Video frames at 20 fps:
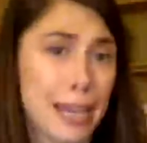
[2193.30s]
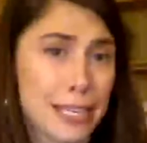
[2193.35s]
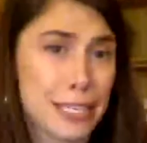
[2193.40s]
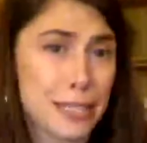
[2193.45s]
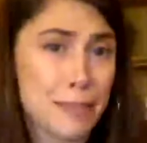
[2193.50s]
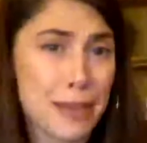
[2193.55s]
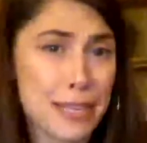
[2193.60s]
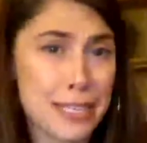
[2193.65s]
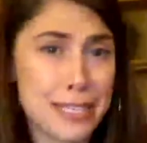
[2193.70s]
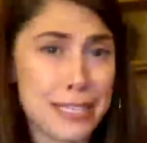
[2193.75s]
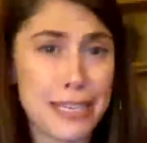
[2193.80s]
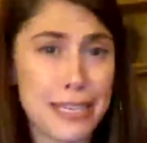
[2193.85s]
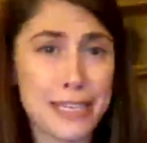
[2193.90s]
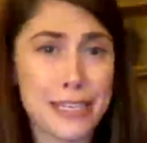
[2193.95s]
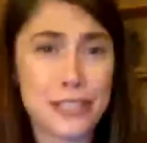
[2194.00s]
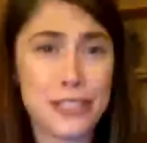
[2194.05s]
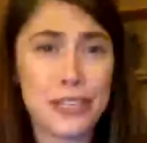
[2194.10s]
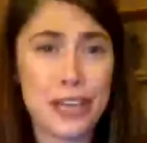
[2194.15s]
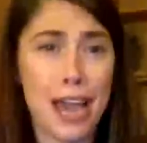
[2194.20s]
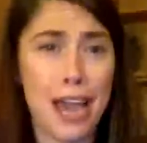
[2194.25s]

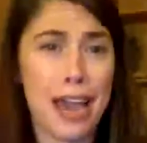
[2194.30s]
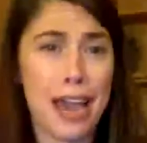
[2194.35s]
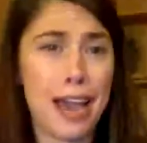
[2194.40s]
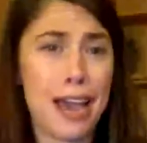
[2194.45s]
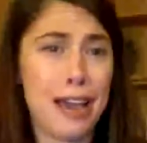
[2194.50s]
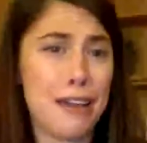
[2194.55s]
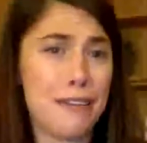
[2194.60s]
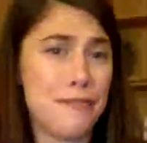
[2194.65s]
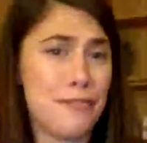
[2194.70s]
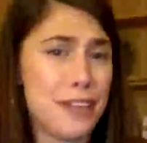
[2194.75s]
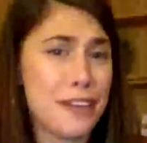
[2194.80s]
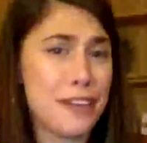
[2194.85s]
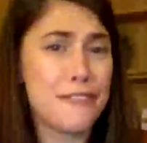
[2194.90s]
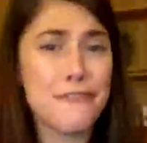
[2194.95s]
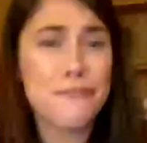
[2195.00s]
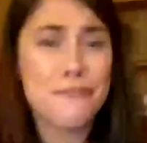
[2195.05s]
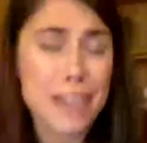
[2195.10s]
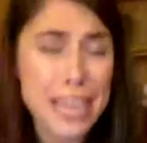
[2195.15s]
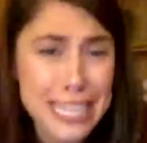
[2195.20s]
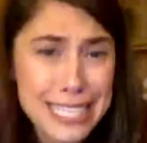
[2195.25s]
message, via
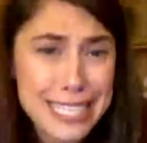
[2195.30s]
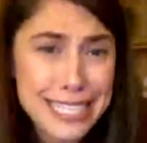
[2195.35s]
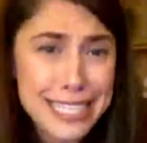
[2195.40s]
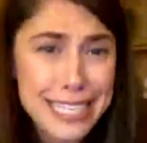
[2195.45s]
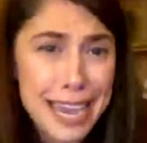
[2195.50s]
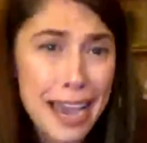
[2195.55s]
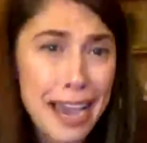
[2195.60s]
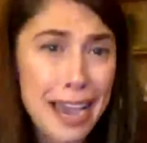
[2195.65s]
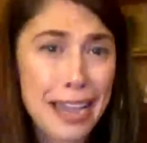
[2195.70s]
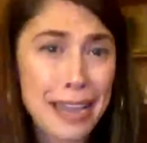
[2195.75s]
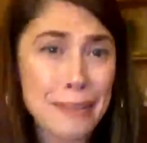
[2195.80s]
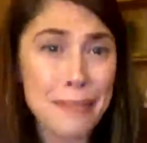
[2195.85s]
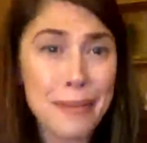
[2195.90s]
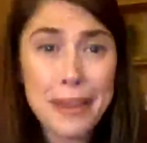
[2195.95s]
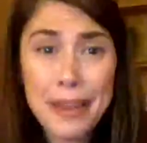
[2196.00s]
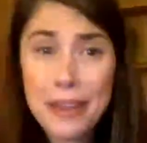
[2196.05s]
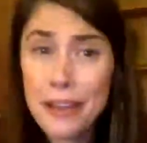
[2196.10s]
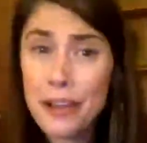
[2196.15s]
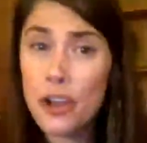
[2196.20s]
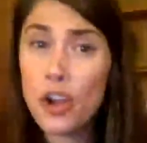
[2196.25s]
FaceTime.
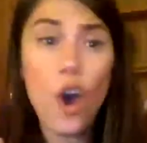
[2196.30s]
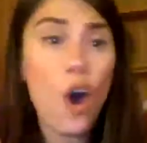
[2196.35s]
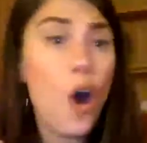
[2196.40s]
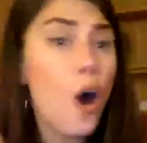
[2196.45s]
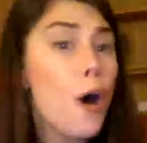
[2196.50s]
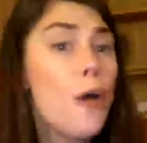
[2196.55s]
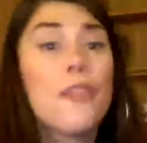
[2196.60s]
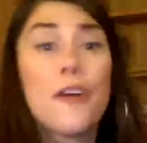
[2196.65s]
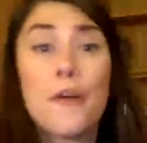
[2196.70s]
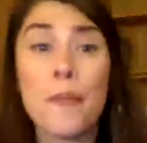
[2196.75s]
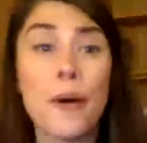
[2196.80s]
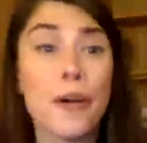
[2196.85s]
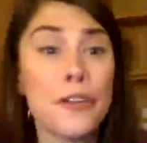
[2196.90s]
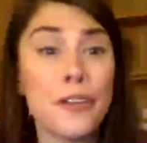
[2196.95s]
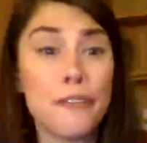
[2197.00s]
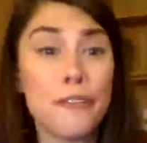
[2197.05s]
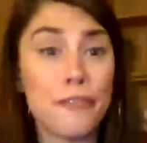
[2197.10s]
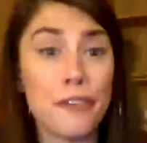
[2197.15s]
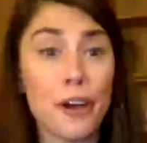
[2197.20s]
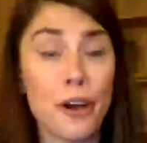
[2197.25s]
Call them on the
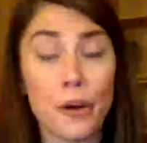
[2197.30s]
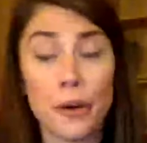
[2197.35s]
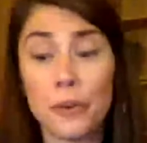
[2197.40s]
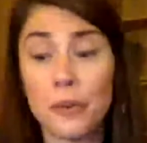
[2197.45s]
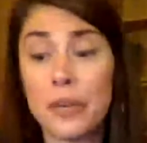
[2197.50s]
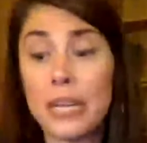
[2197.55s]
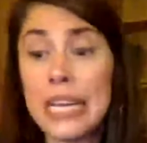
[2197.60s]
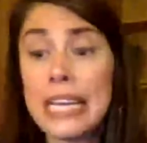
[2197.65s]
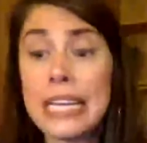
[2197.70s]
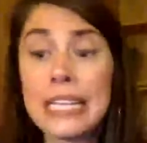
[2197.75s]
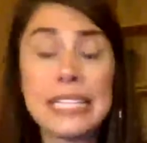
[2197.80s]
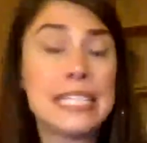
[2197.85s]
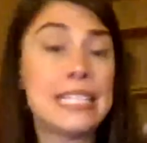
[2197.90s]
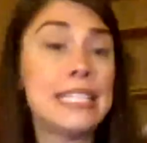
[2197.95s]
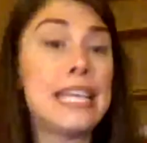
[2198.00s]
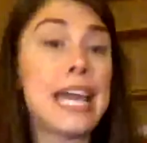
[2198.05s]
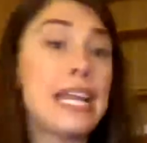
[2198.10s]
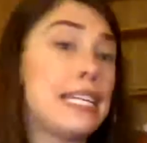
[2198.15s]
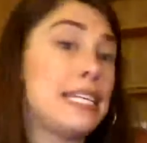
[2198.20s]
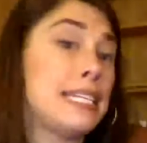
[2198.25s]
phone.
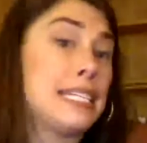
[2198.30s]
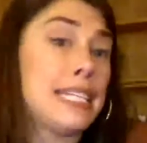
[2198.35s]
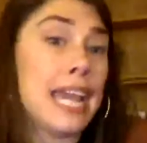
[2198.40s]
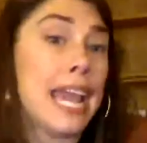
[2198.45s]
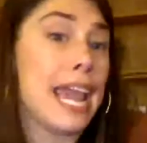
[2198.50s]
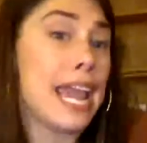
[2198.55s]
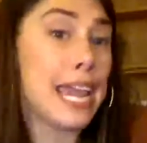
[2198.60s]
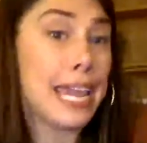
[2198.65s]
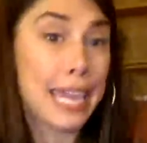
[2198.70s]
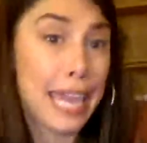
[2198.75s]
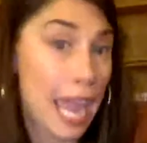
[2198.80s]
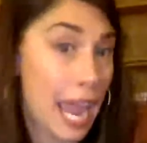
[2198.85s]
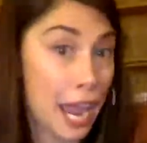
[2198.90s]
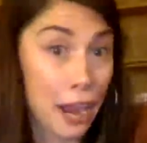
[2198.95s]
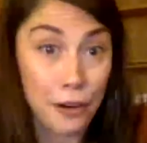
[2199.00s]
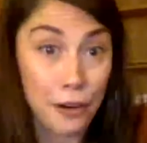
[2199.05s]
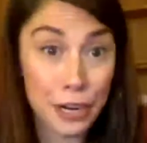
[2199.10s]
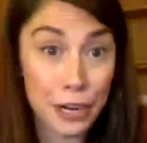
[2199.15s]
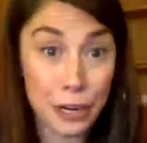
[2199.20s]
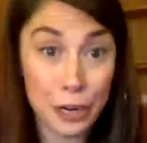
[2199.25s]
Send a
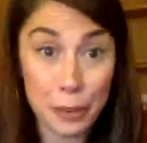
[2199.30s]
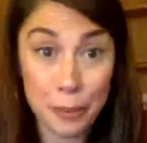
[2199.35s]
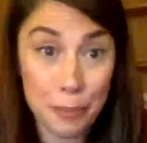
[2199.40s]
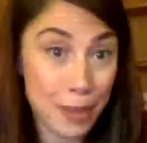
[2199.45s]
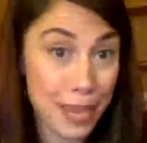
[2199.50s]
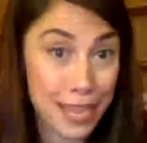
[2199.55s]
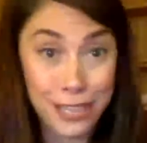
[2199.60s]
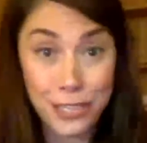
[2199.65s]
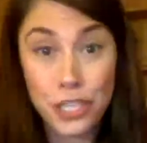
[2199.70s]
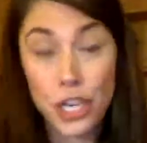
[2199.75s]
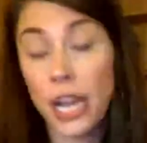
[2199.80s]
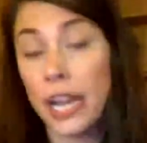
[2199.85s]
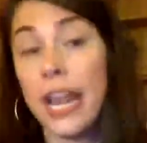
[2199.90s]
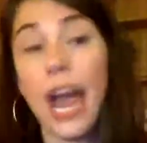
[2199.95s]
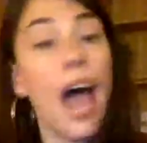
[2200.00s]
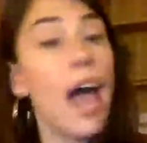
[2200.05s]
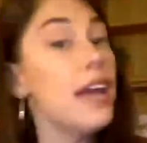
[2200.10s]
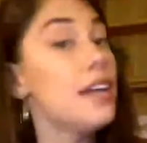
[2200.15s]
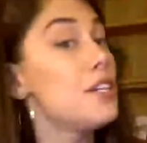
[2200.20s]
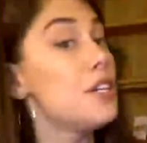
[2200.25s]
carrier pigeon.
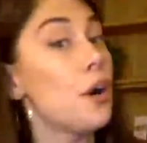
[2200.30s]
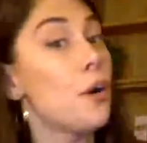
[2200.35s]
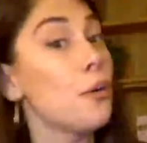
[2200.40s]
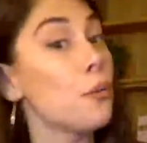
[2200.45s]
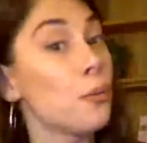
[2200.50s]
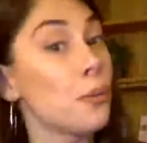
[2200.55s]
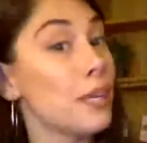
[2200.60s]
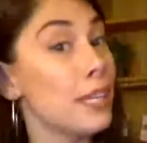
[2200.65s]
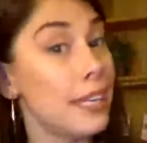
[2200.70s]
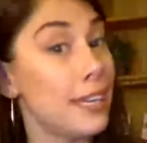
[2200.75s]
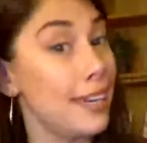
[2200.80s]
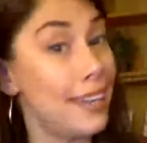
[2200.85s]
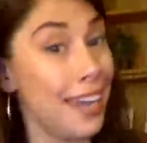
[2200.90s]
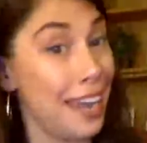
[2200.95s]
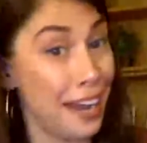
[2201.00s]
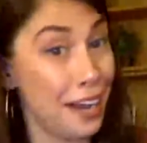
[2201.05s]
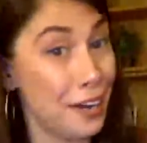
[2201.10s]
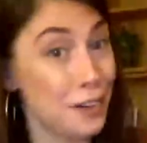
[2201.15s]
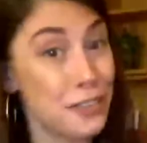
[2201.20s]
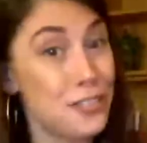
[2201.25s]
I don't really
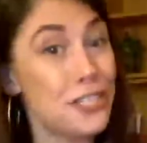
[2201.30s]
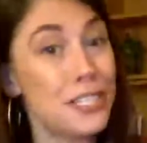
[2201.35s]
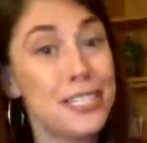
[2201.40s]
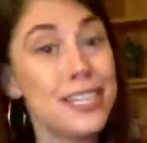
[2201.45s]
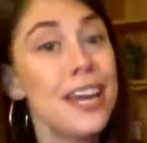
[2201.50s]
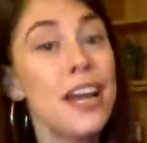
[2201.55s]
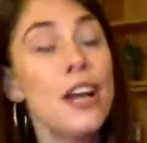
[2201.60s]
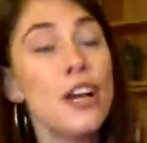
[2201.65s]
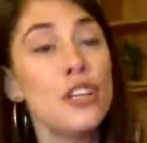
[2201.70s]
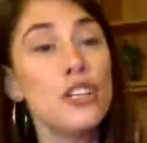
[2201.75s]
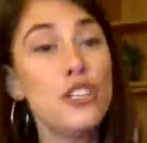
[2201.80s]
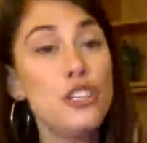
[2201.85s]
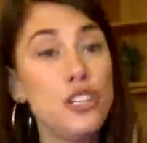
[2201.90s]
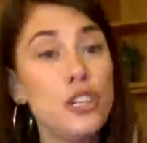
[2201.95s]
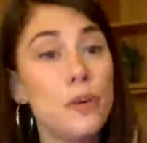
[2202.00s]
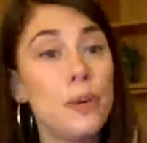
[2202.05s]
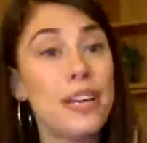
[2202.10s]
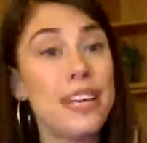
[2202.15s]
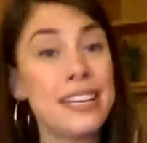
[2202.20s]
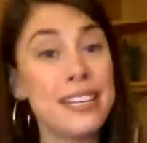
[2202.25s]
care. Just
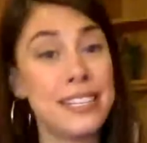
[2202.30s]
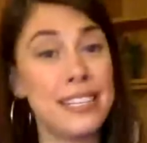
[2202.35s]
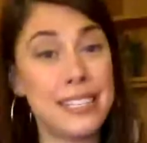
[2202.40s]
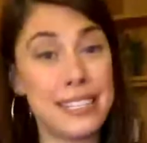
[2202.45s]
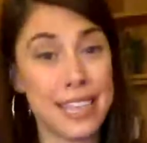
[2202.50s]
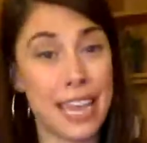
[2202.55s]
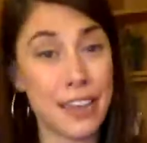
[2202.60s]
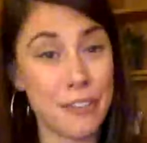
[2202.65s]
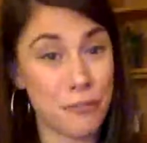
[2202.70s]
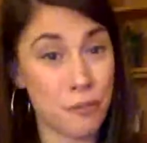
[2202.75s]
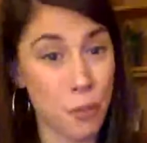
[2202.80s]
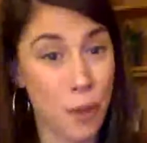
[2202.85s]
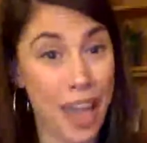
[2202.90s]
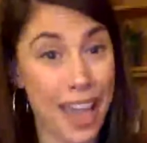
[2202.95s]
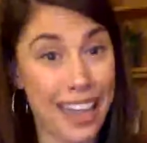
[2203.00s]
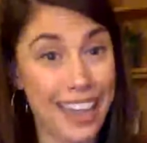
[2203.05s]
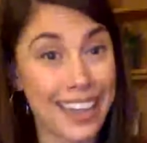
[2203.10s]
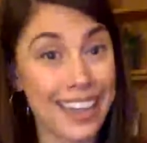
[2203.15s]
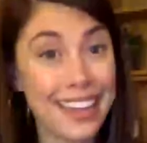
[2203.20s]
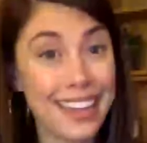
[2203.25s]
do it in a safe
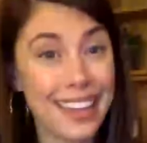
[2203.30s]
way